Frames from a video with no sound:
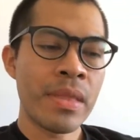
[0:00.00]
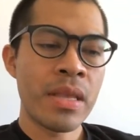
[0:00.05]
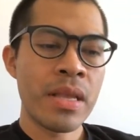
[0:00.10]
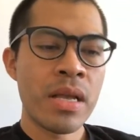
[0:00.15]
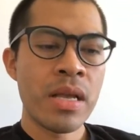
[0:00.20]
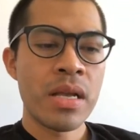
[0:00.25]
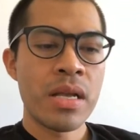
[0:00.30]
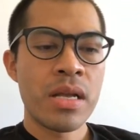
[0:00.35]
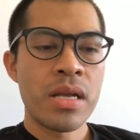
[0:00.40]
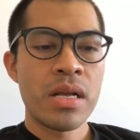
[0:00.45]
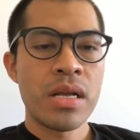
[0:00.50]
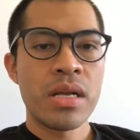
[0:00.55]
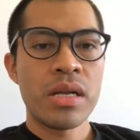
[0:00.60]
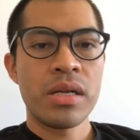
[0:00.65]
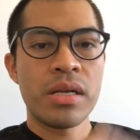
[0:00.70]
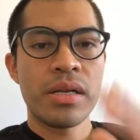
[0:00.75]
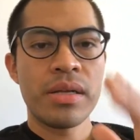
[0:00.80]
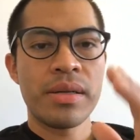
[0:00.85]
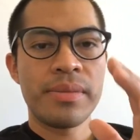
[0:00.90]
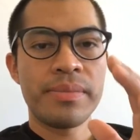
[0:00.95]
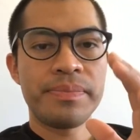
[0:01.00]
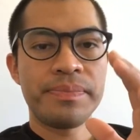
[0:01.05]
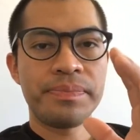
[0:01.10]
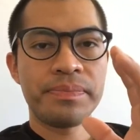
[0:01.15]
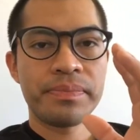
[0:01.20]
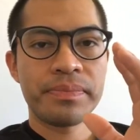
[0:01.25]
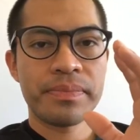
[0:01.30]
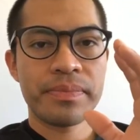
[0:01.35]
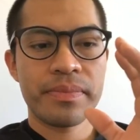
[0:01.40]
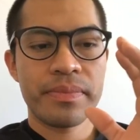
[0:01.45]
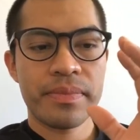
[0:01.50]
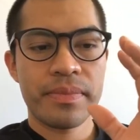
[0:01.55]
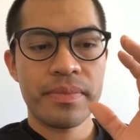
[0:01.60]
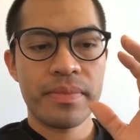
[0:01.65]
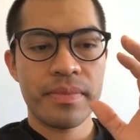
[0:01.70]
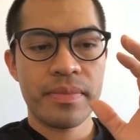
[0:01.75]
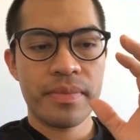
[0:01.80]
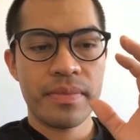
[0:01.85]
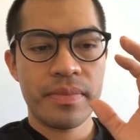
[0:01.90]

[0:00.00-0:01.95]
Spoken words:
Nothing is said.